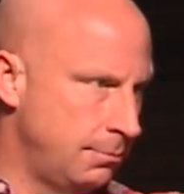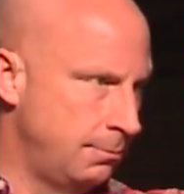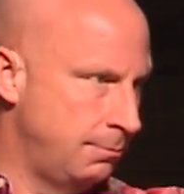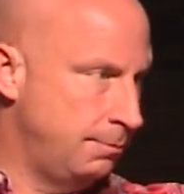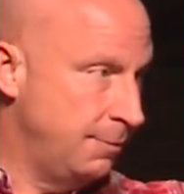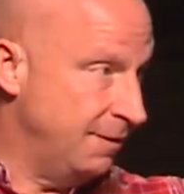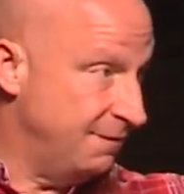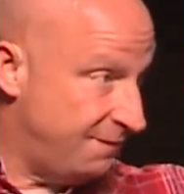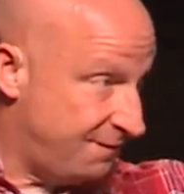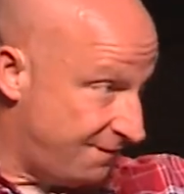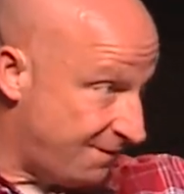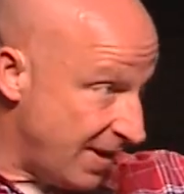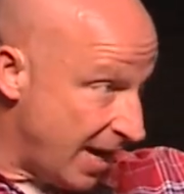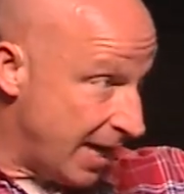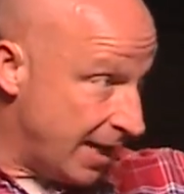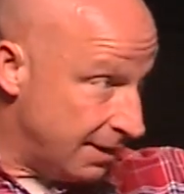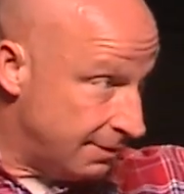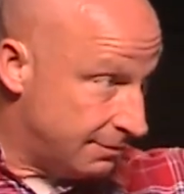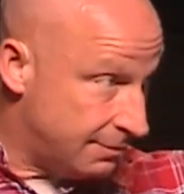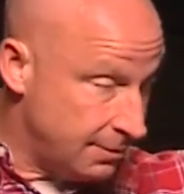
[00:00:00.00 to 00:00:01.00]
But
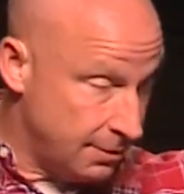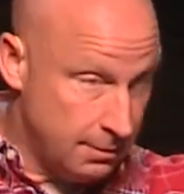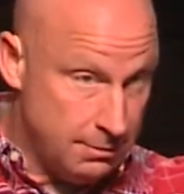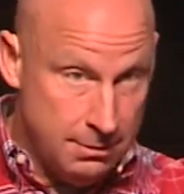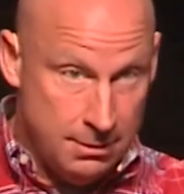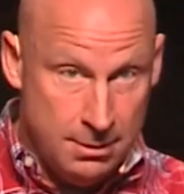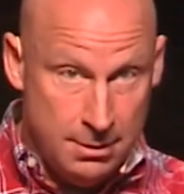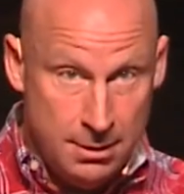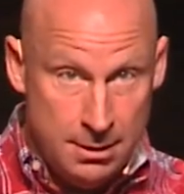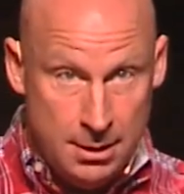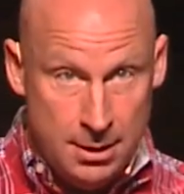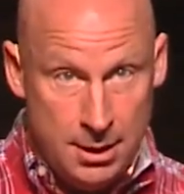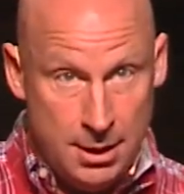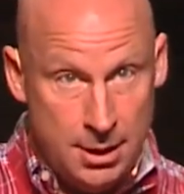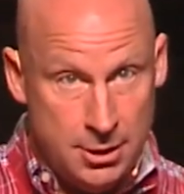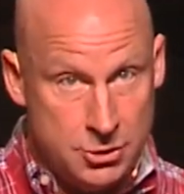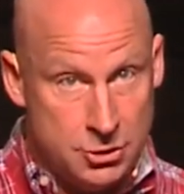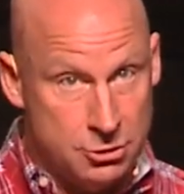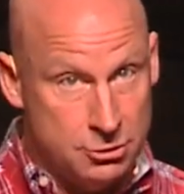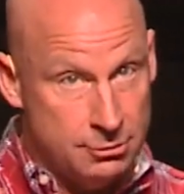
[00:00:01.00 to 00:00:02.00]
faith
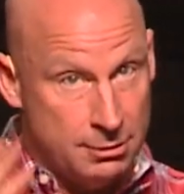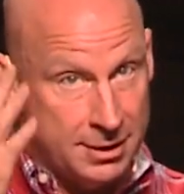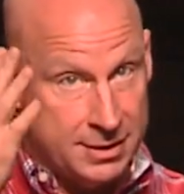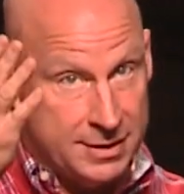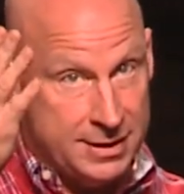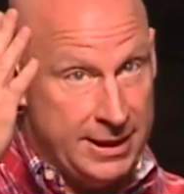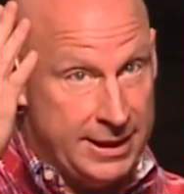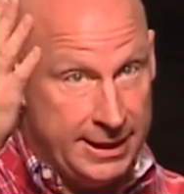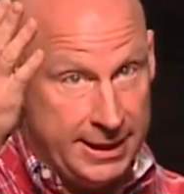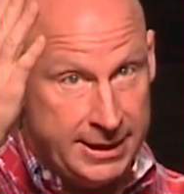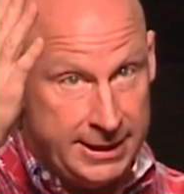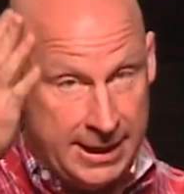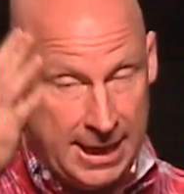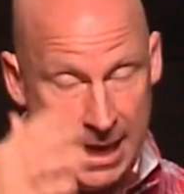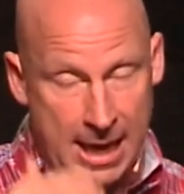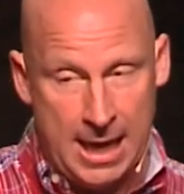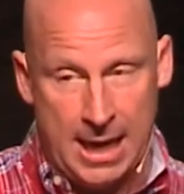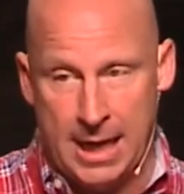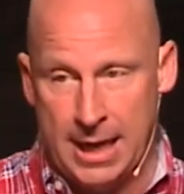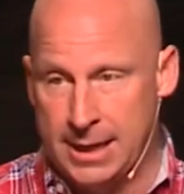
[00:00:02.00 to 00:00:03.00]
is trusting in
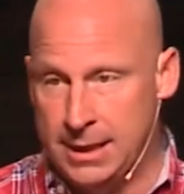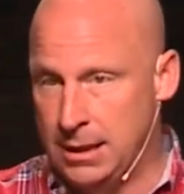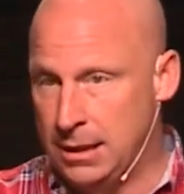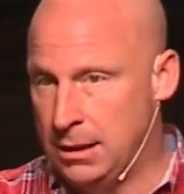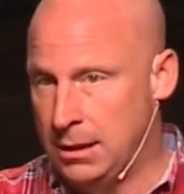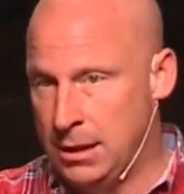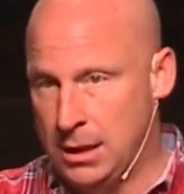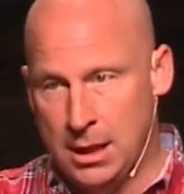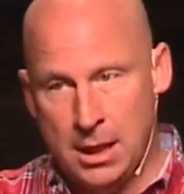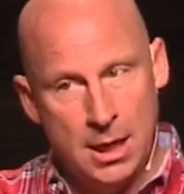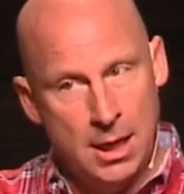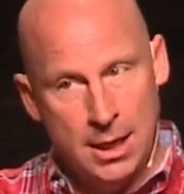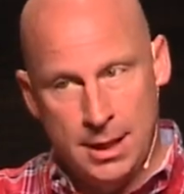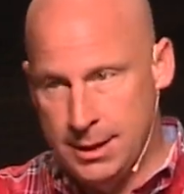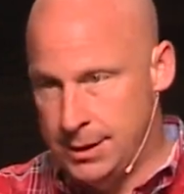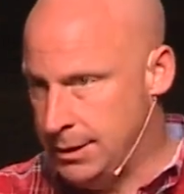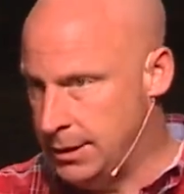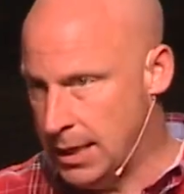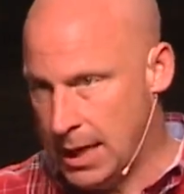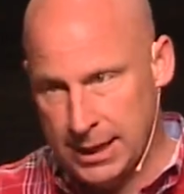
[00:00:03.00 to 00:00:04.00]
God,
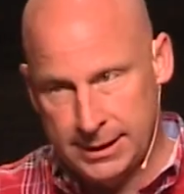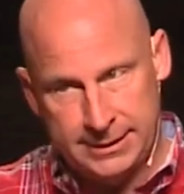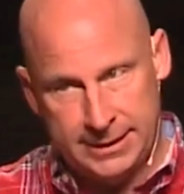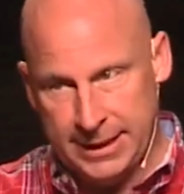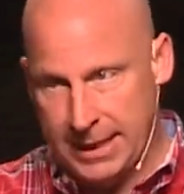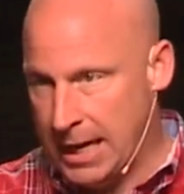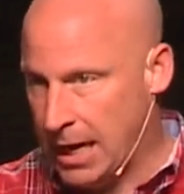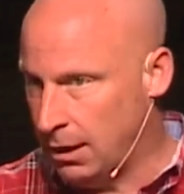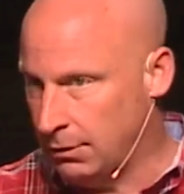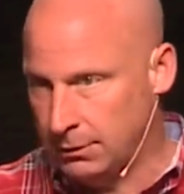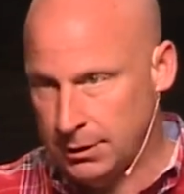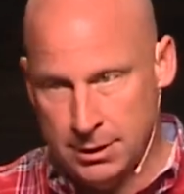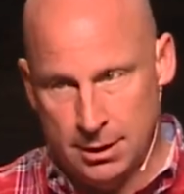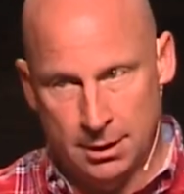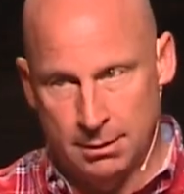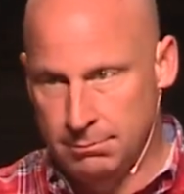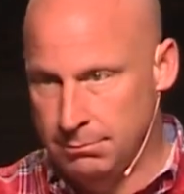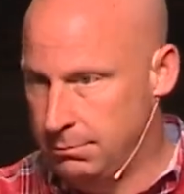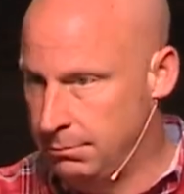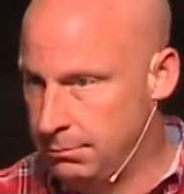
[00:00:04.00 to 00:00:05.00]
not the
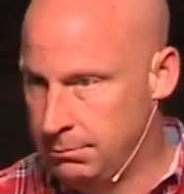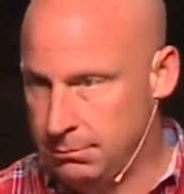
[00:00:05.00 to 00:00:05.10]
outcome.